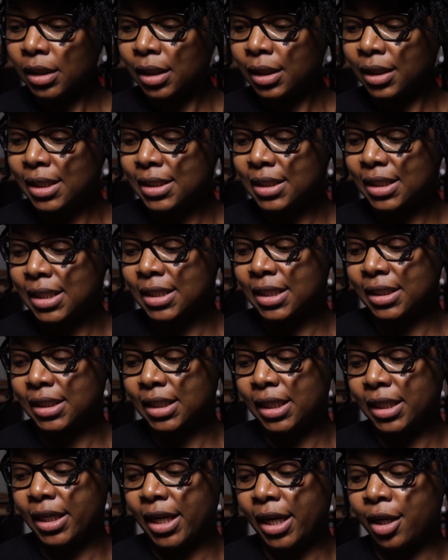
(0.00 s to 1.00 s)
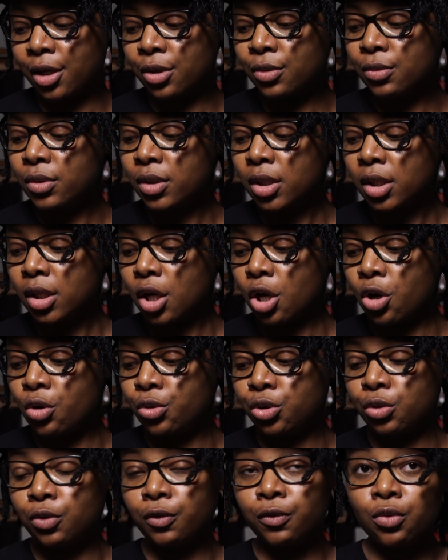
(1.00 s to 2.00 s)
This is a TKO
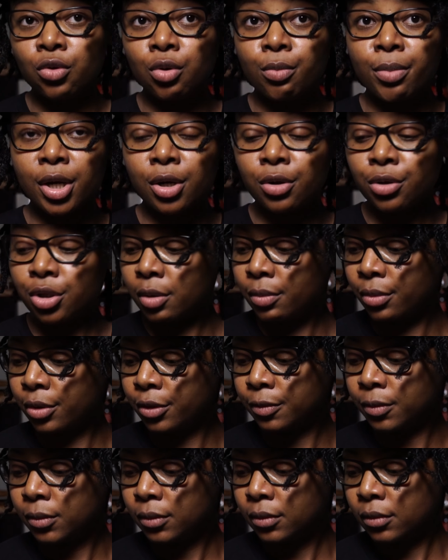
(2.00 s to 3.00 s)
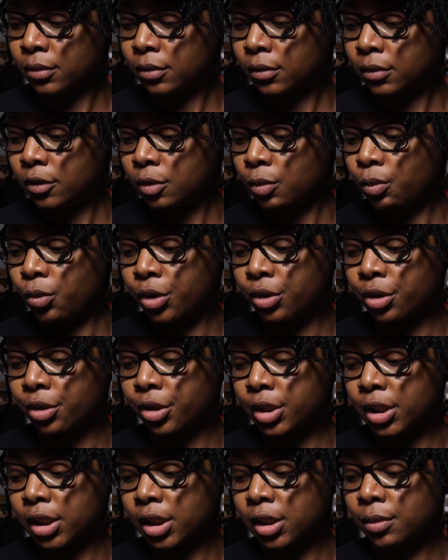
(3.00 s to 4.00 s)
024 barrel number,
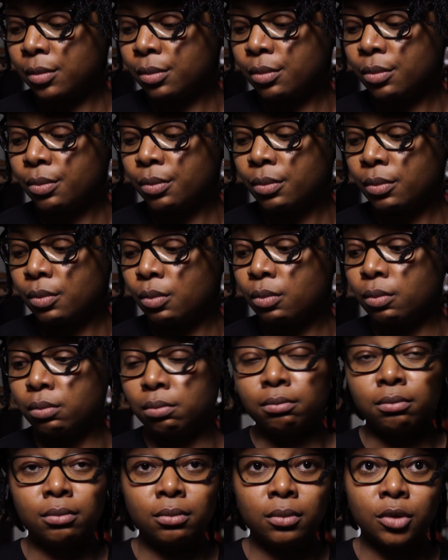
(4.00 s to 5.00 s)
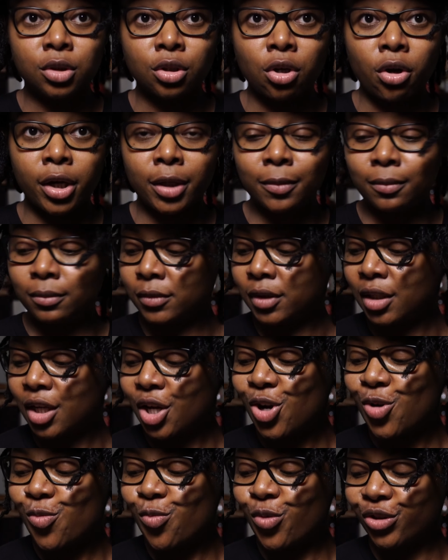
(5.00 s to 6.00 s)

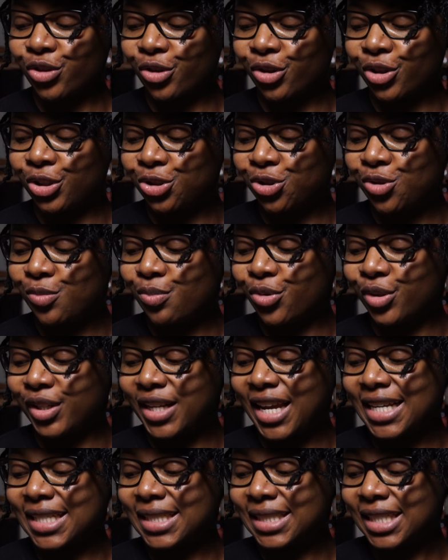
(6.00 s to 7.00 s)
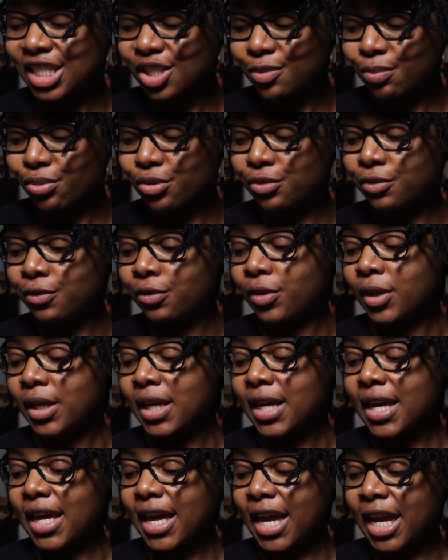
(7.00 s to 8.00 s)
132.86 proof,
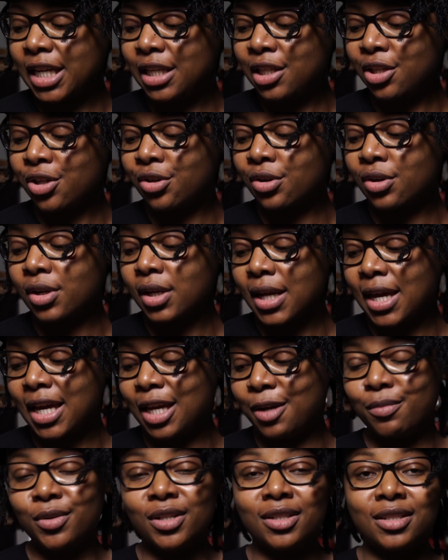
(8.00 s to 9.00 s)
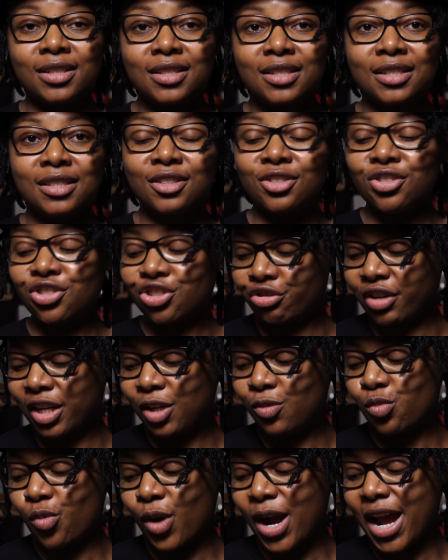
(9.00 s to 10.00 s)
8 year, 8 months, straight
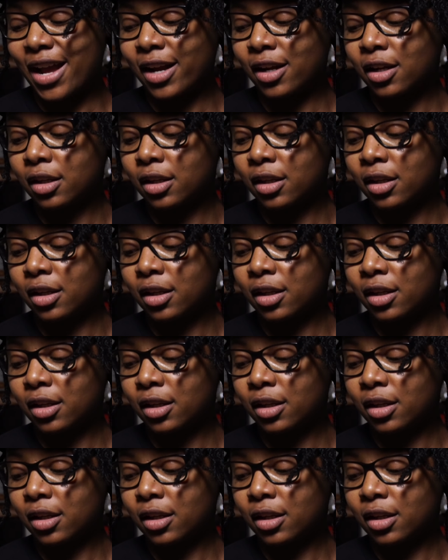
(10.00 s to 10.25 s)
rye